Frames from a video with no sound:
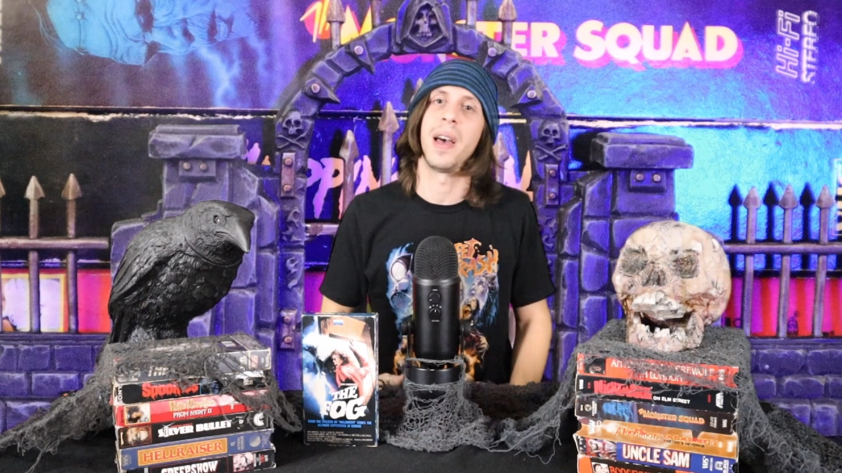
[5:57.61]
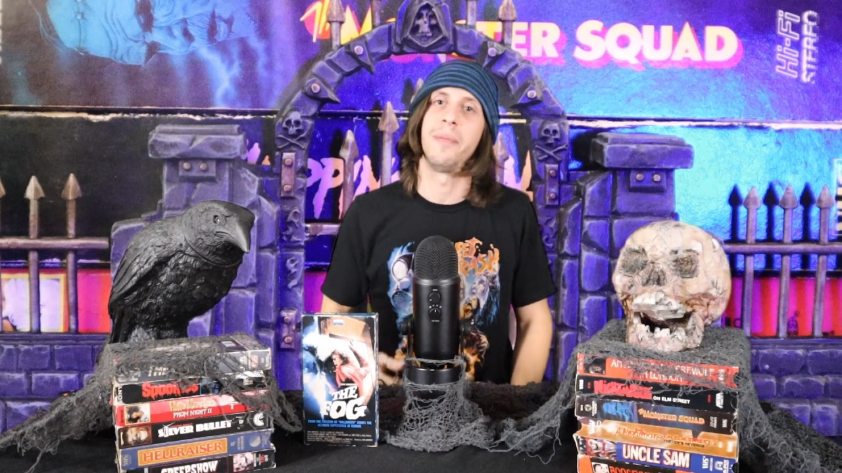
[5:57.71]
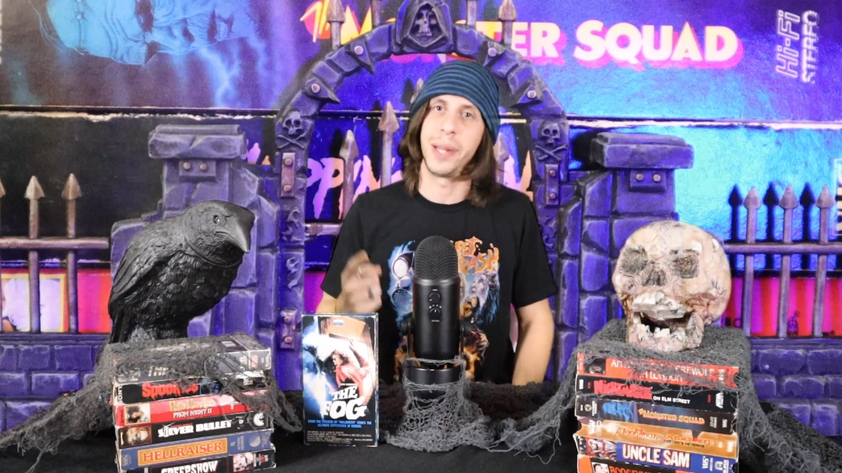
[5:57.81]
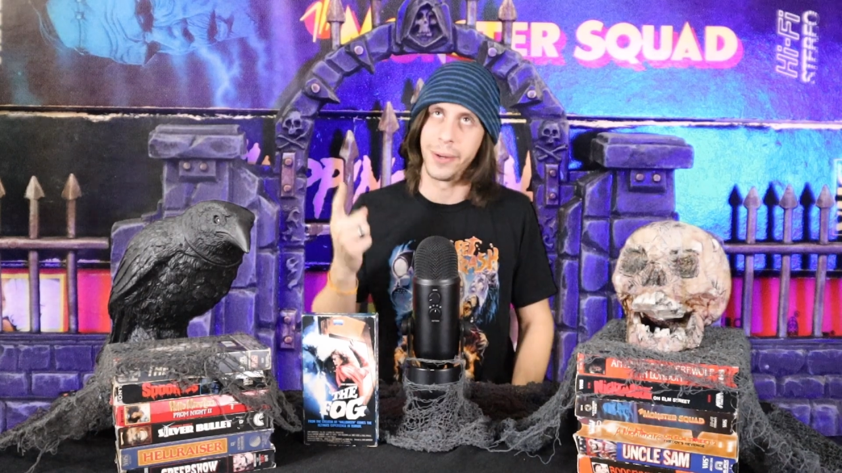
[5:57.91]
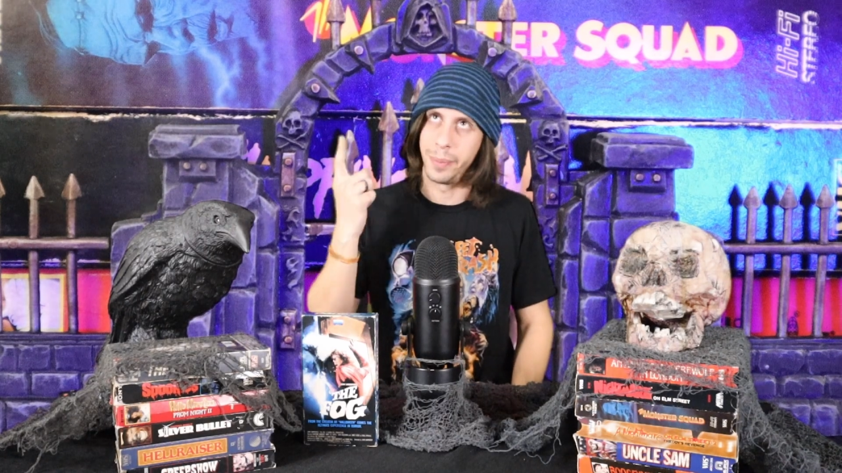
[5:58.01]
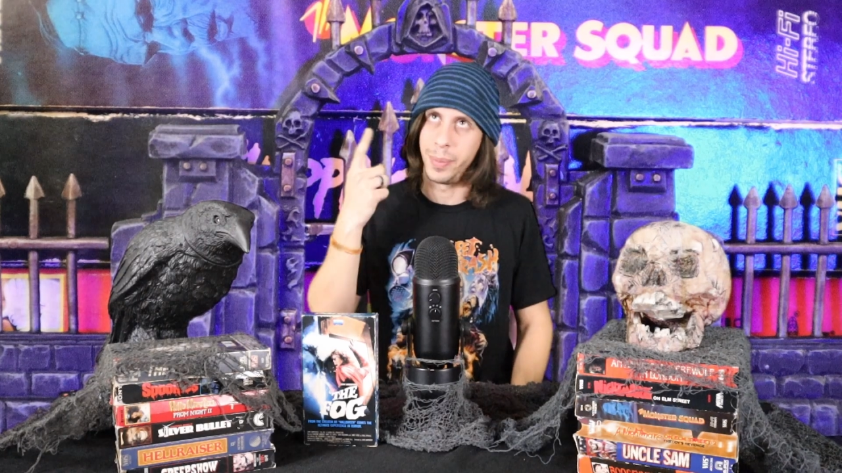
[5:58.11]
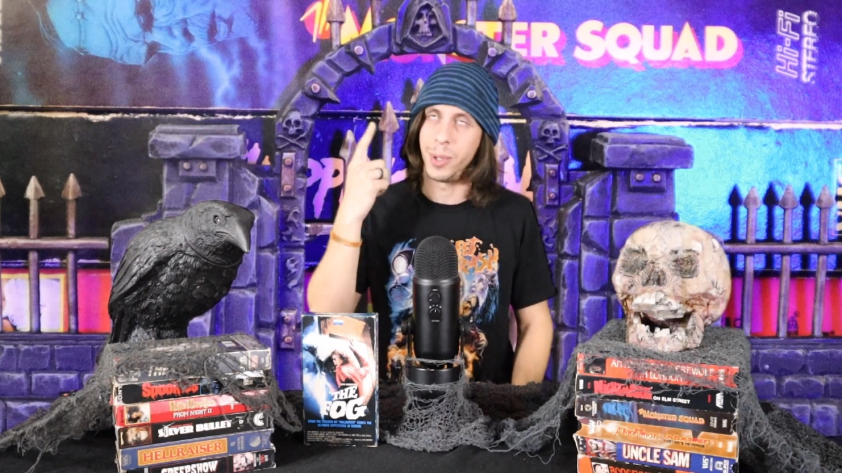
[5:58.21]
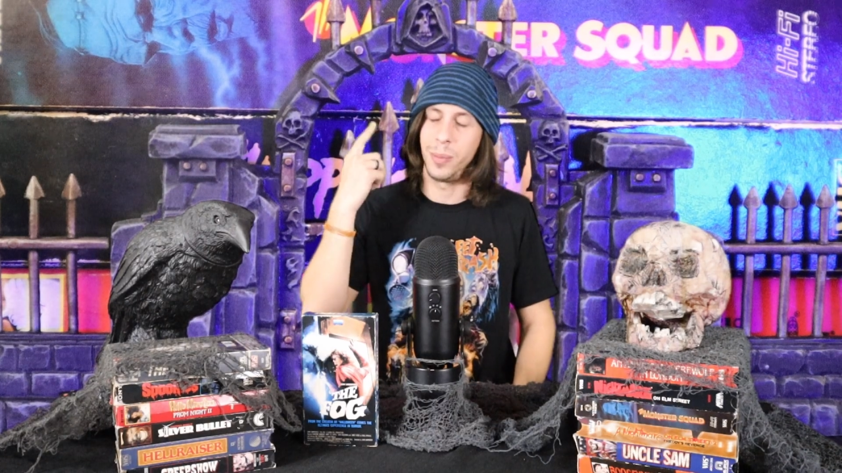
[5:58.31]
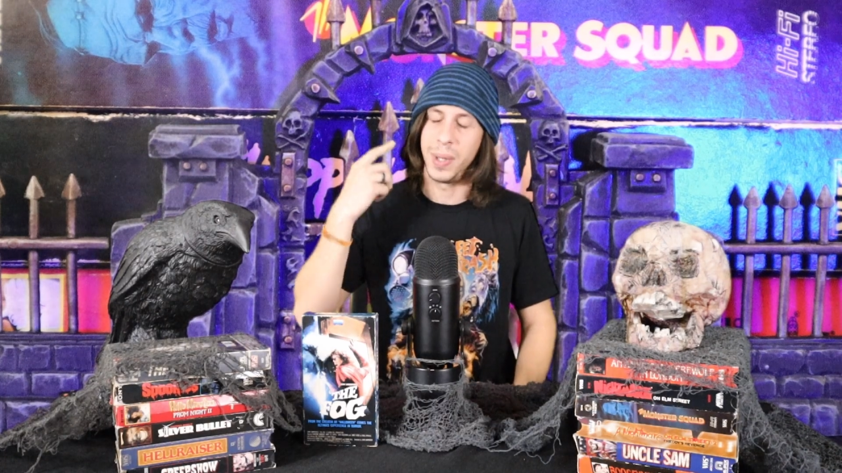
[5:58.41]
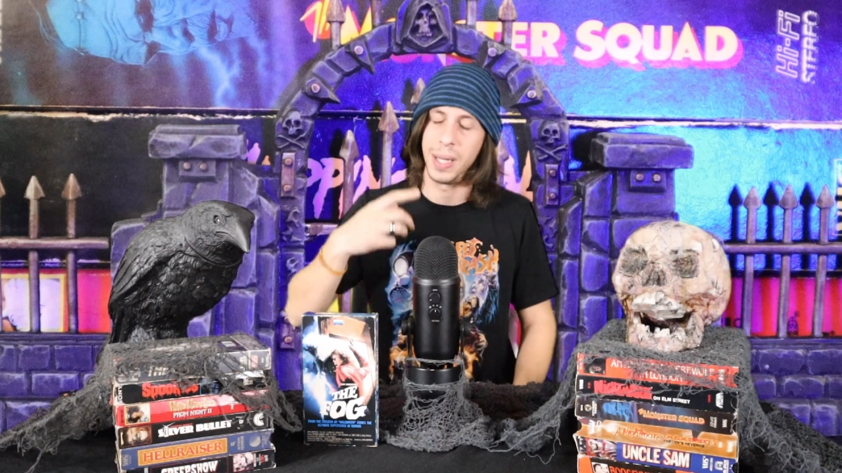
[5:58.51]
I've been your
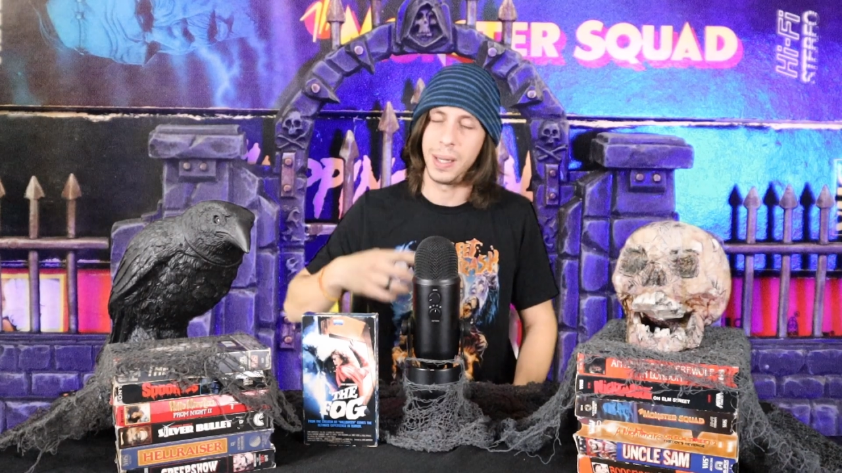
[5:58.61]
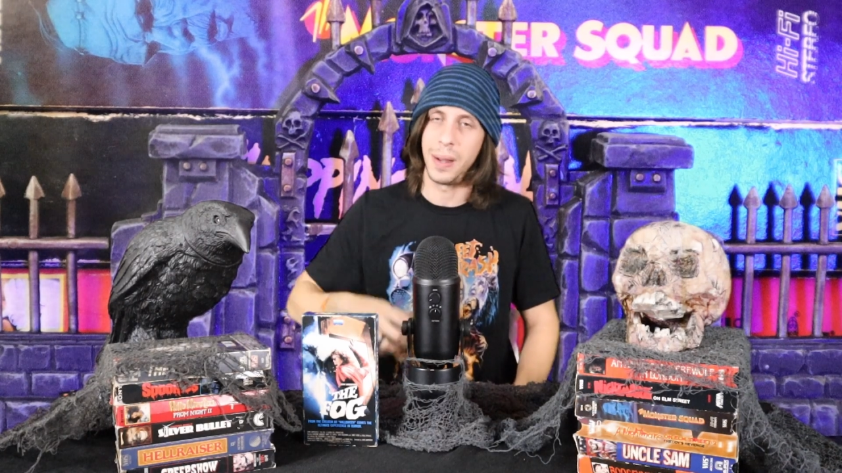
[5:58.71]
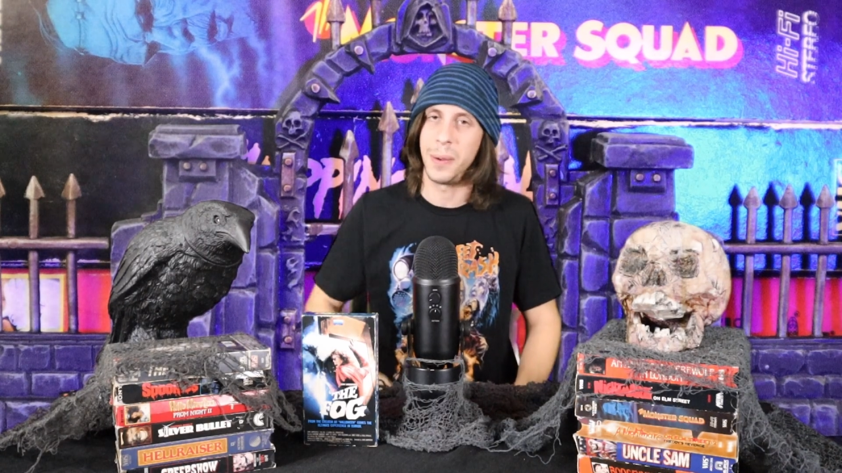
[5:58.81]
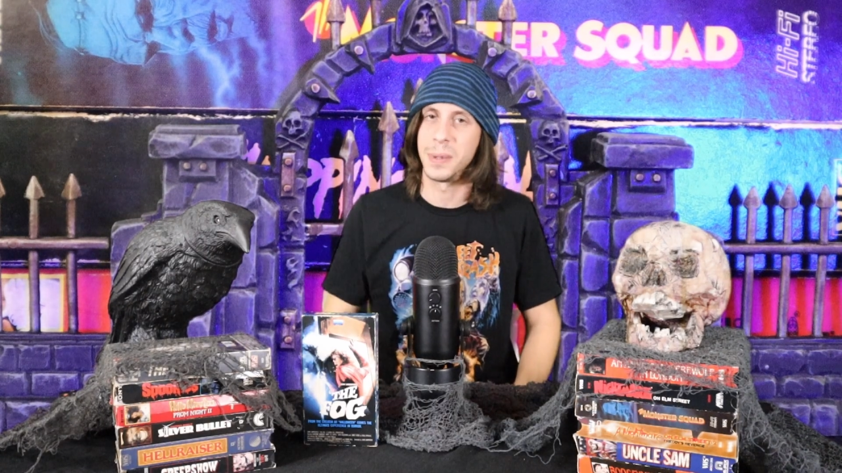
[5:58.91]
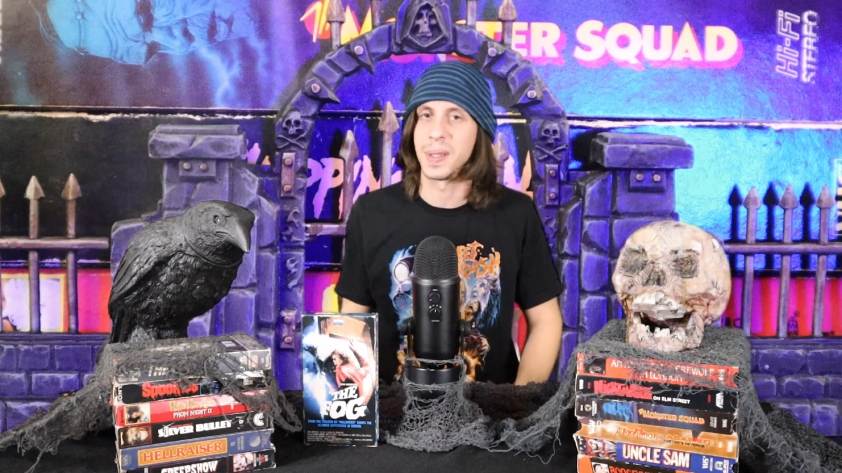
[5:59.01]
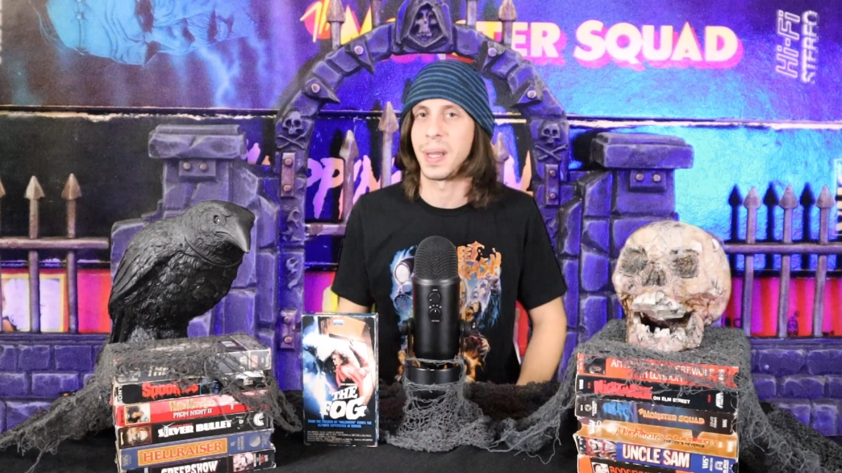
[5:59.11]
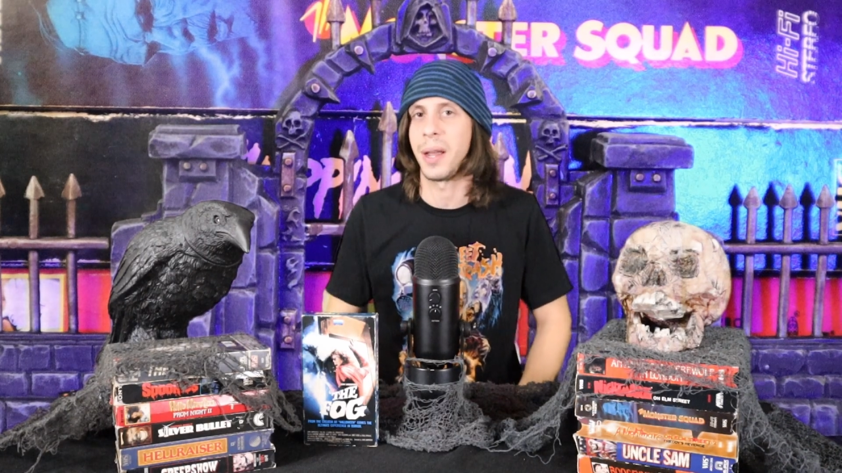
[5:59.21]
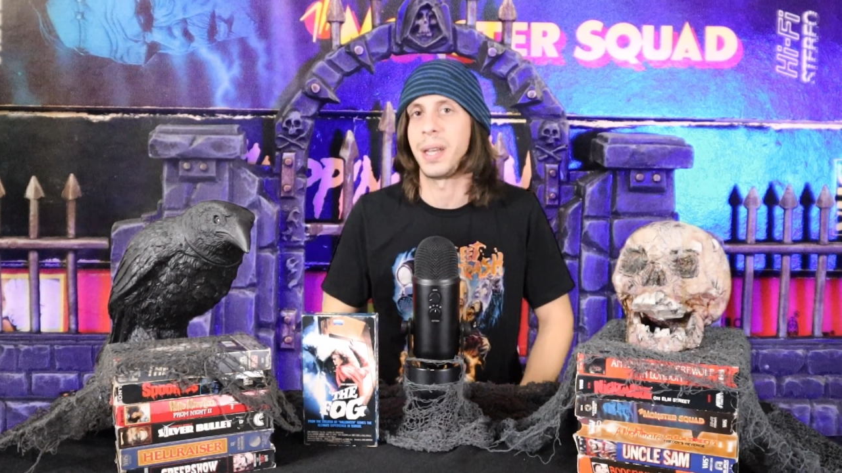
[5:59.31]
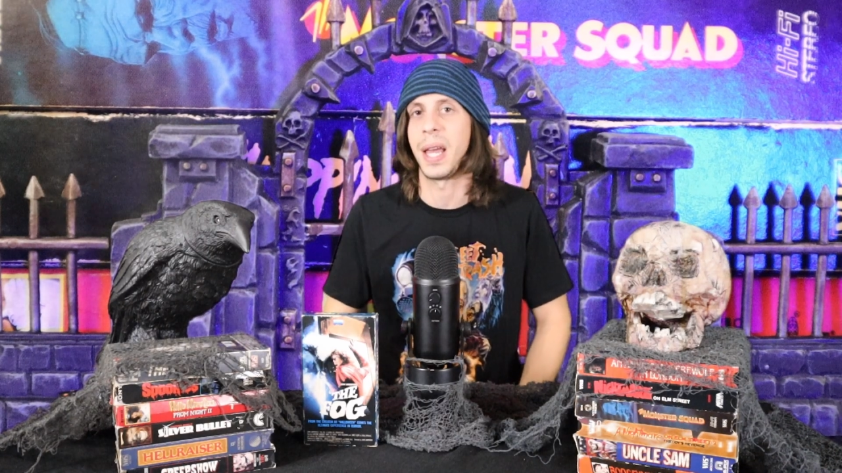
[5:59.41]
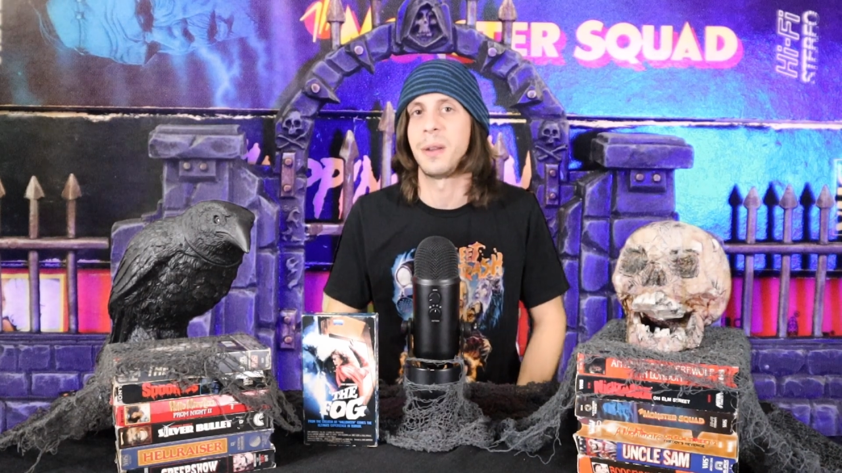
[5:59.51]
blue beanied host,
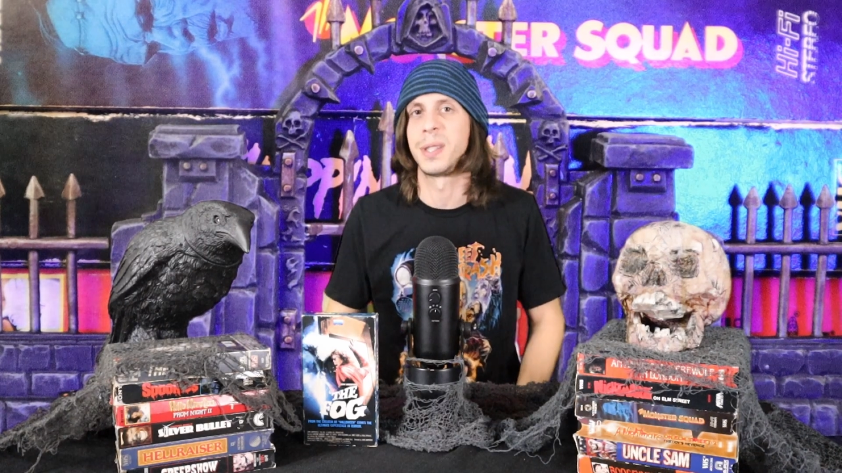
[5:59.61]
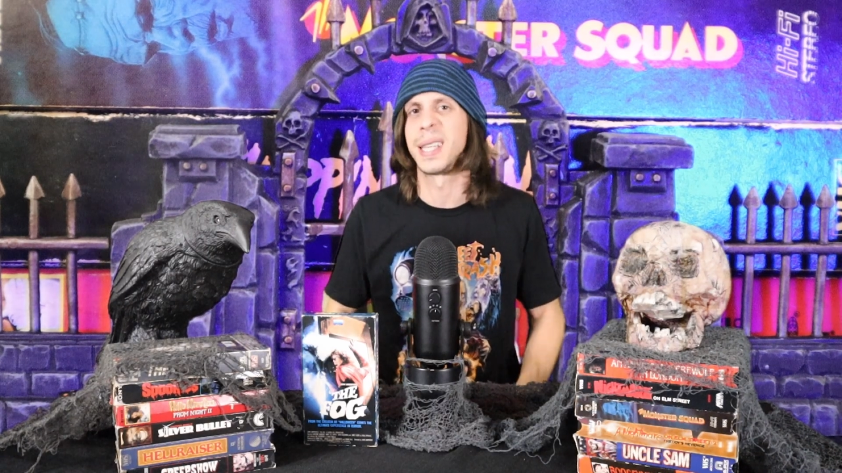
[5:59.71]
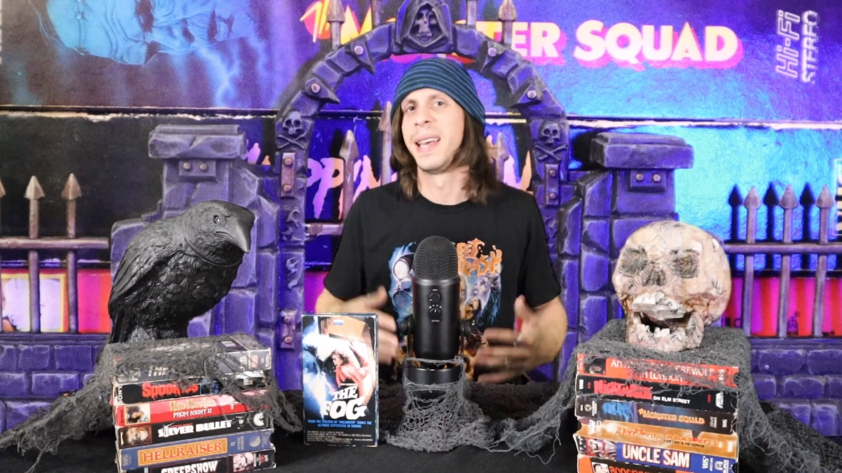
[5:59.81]
Larry Downs,